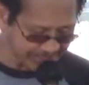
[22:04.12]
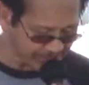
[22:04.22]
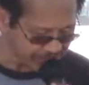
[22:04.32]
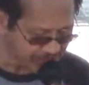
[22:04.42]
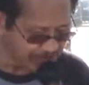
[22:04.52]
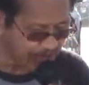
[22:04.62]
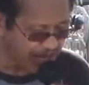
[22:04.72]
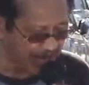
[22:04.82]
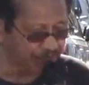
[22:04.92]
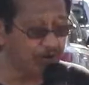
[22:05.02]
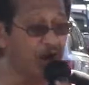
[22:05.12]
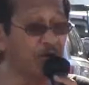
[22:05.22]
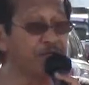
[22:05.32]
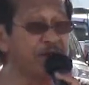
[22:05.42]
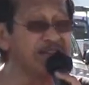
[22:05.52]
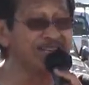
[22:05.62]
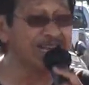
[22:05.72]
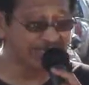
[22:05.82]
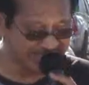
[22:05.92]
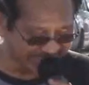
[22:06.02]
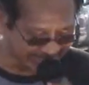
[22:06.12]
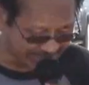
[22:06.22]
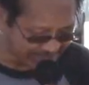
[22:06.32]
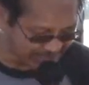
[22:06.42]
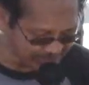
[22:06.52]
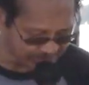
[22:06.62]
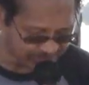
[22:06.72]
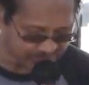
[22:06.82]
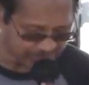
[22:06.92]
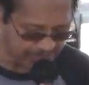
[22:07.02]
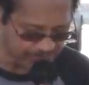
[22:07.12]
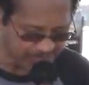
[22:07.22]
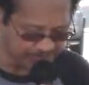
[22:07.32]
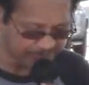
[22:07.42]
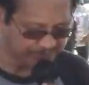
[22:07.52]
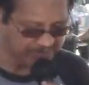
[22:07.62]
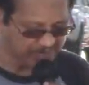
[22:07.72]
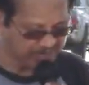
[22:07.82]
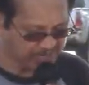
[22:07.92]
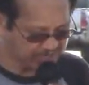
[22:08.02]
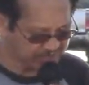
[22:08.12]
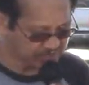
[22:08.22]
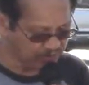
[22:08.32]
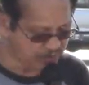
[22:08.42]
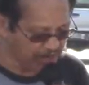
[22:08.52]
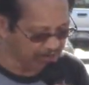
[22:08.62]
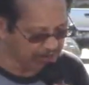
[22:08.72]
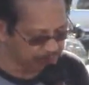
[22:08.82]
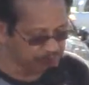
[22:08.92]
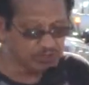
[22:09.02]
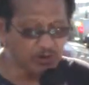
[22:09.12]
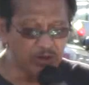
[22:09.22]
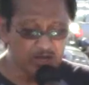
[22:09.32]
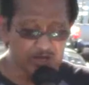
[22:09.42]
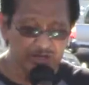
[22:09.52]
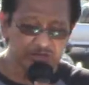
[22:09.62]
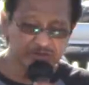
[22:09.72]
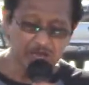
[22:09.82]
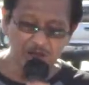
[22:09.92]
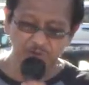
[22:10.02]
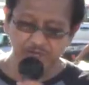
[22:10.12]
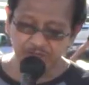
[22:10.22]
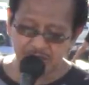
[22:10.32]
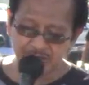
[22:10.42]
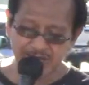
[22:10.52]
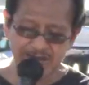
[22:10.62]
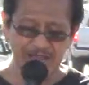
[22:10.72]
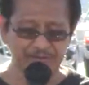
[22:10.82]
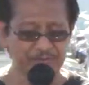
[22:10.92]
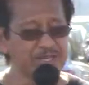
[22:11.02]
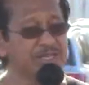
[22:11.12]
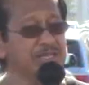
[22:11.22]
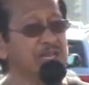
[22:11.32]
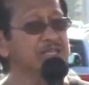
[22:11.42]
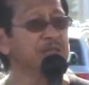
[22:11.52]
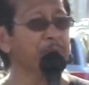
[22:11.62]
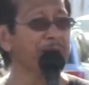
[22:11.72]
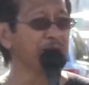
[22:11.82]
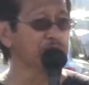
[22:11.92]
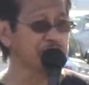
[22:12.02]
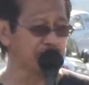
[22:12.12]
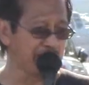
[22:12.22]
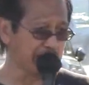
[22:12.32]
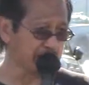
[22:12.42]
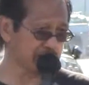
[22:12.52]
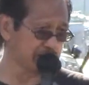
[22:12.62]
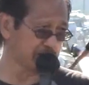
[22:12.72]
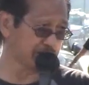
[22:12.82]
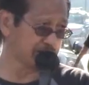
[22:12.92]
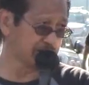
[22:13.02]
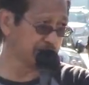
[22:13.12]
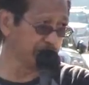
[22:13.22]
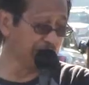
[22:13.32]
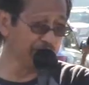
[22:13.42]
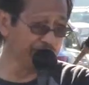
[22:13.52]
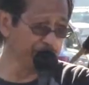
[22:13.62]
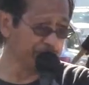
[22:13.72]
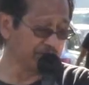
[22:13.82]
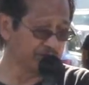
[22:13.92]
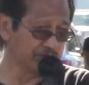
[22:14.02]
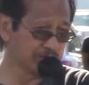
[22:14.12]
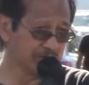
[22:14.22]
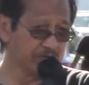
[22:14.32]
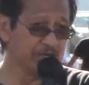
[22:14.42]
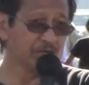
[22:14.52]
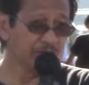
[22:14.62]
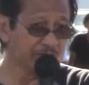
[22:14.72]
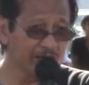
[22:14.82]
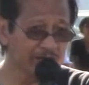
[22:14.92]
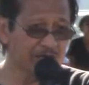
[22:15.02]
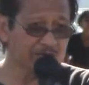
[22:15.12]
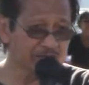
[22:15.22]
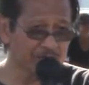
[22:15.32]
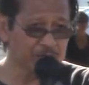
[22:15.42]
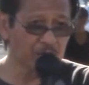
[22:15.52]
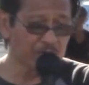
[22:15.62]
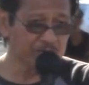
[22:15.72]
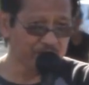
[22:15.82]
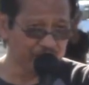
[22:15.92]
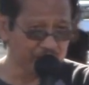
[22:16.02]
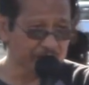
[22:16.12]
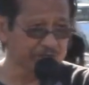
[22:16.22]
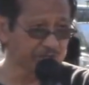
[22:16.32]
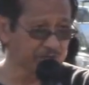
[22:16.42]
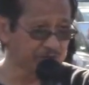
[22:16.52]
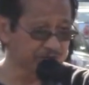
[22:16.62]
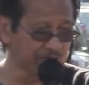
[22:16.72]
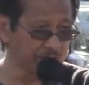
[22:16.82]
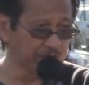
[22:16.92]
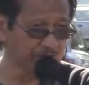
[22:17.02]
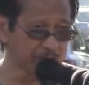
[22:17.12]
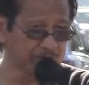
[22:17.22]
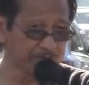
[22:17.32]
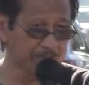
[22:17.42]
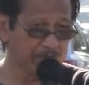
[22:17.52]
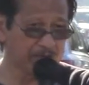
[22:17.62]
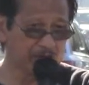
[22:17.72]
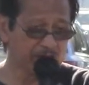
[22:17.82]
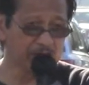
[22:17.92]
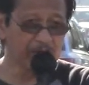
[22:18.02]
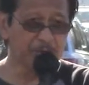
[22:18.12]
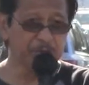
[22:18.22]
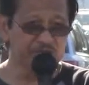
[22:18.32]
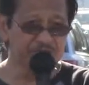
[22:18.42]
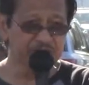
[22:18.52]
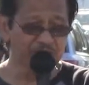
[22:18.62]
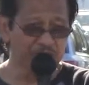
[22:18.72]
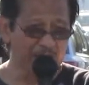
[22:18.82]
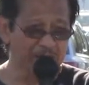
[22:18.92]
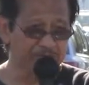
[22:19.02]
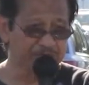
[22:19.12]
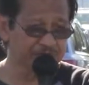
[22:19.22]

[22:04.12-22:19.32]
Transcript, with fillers: eternal life, our final destination. Amen. So I am so now eternal life is not a matter of chance. Believe you me. You gotta accept Lord first as your Savior. Amen. ABCs of life.